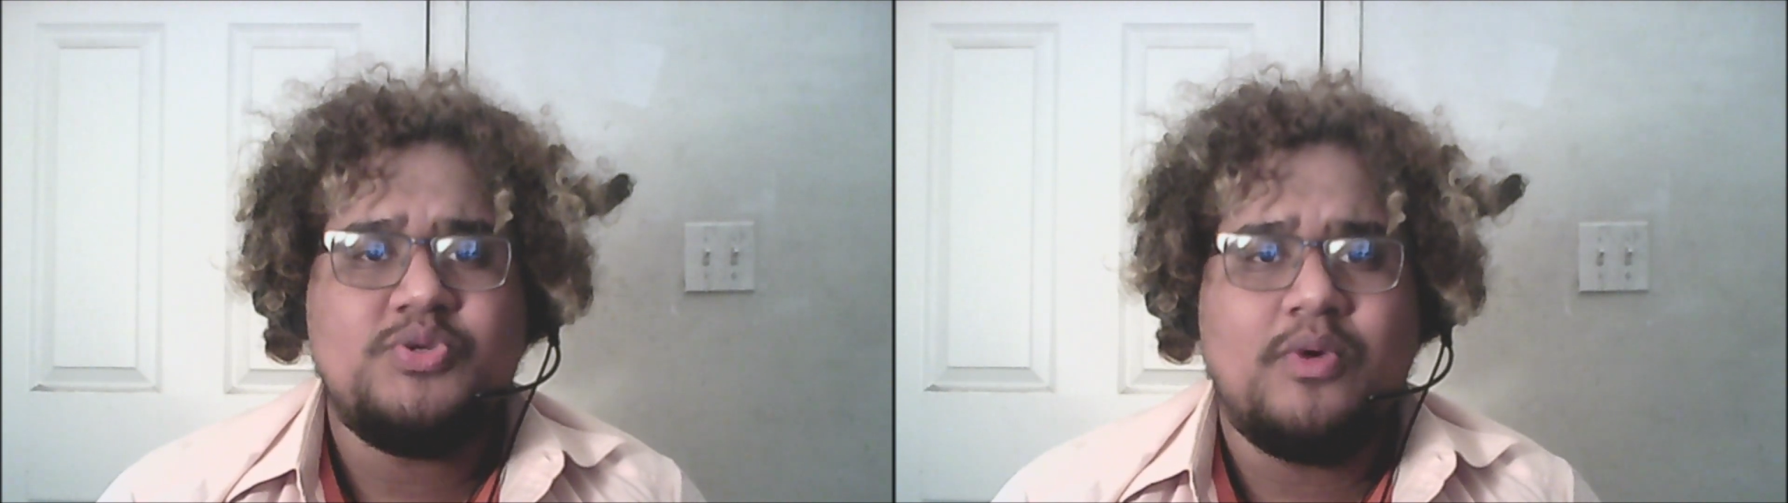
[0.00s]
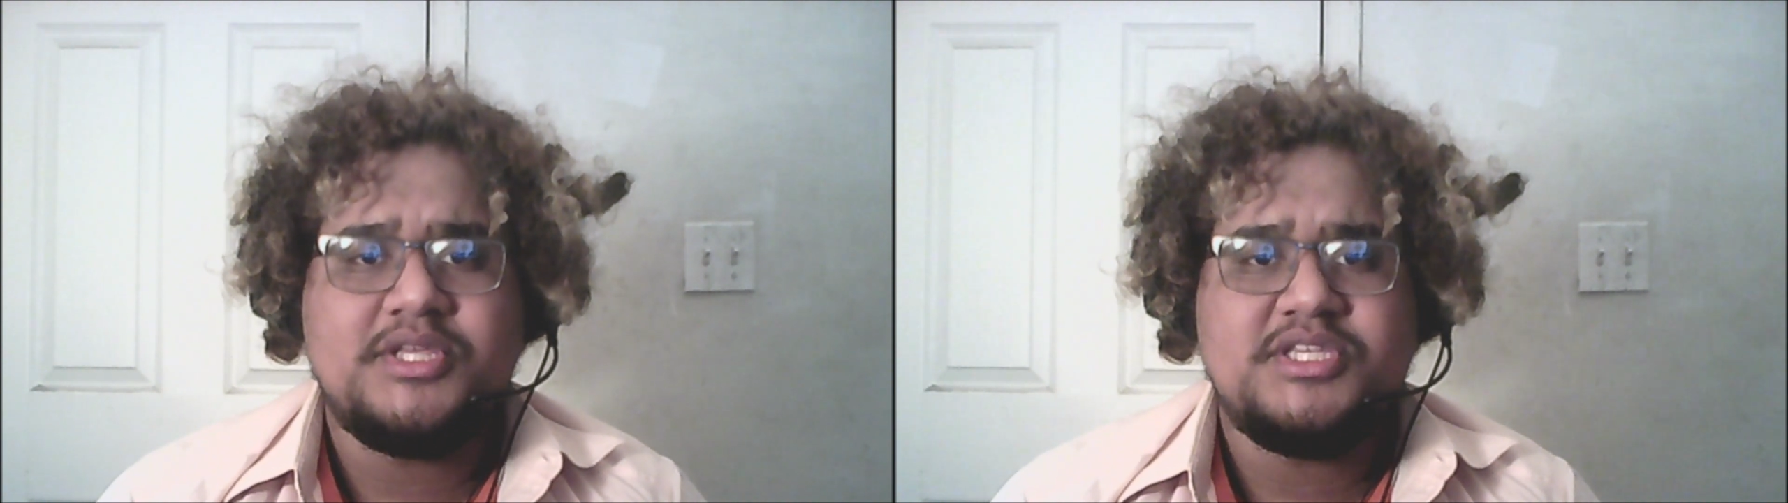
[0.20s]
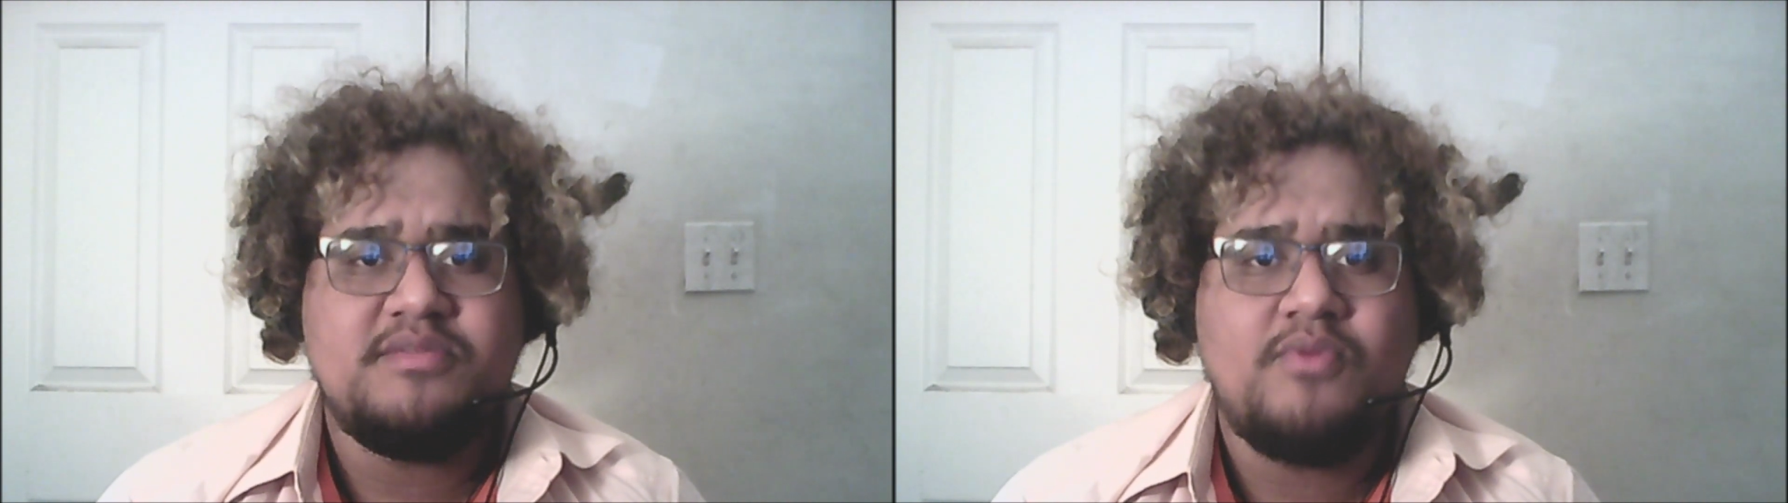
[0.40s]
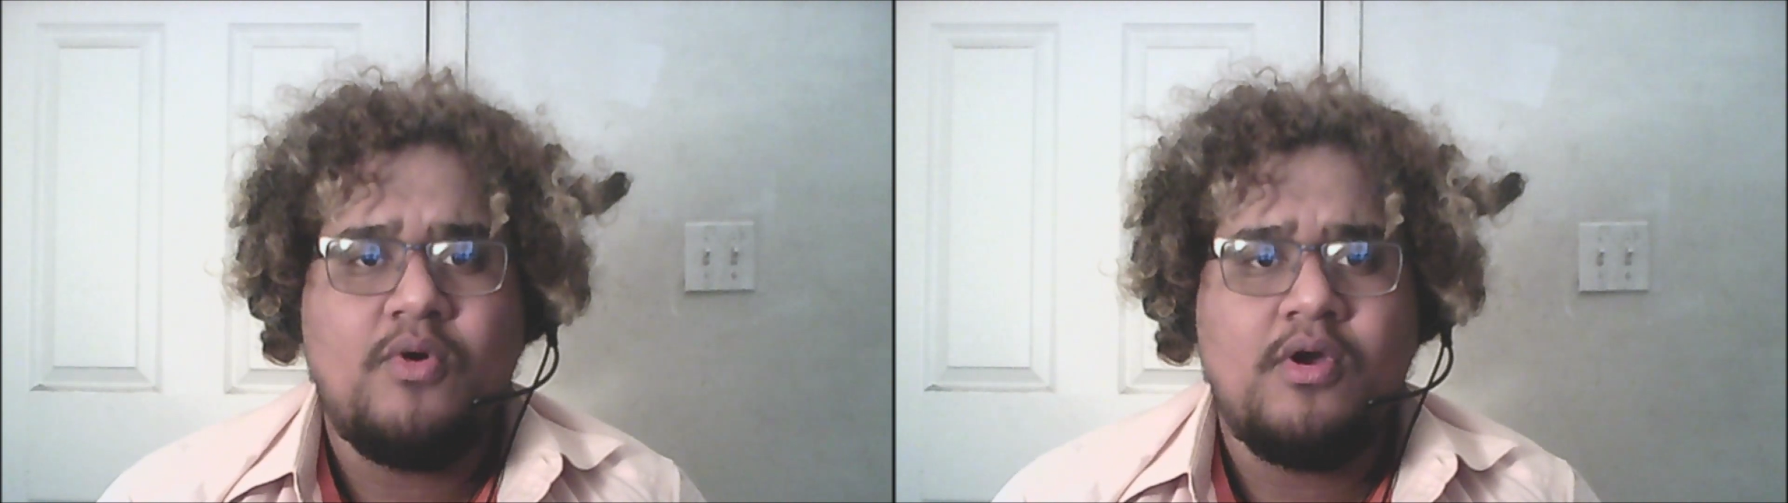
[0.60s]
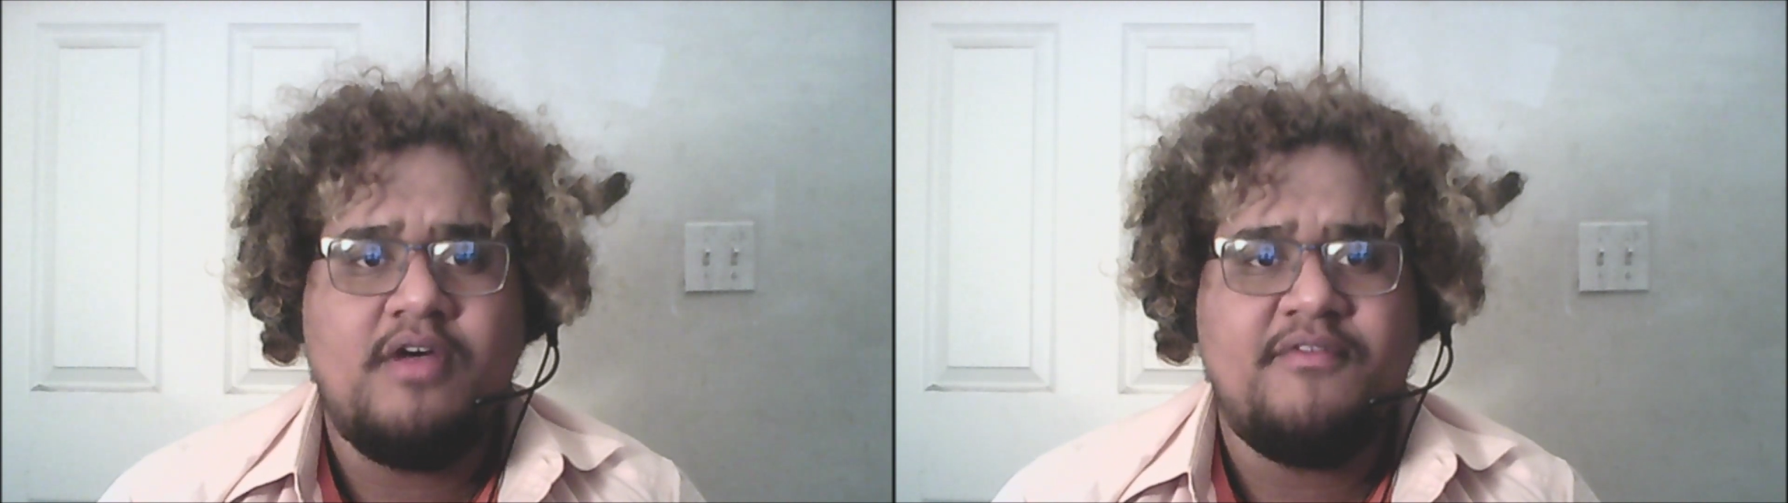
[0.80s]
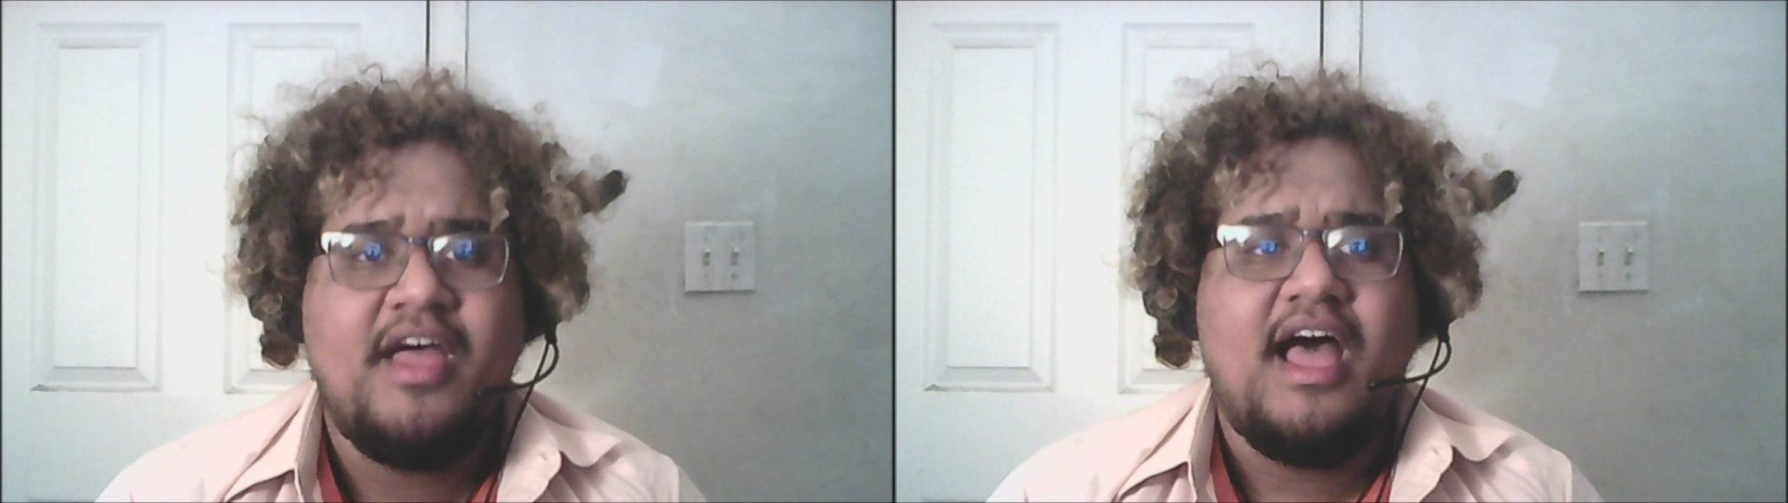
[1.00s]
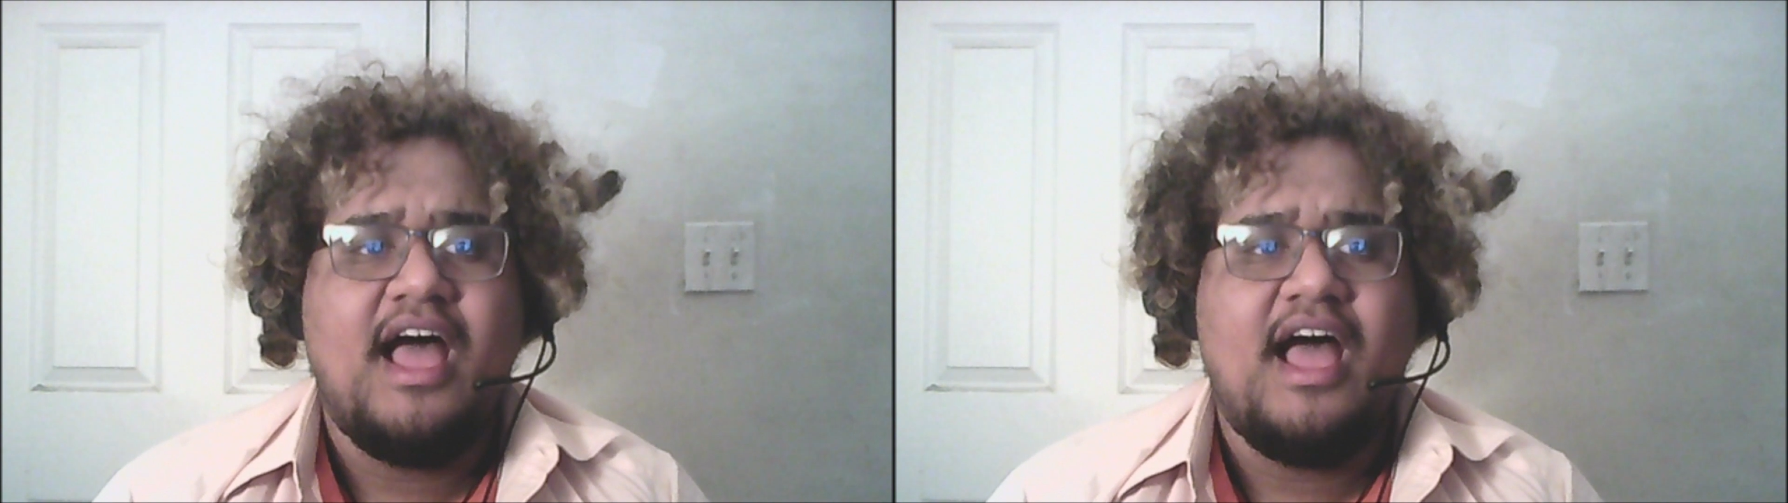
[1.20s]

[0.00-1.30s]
you want to see more of.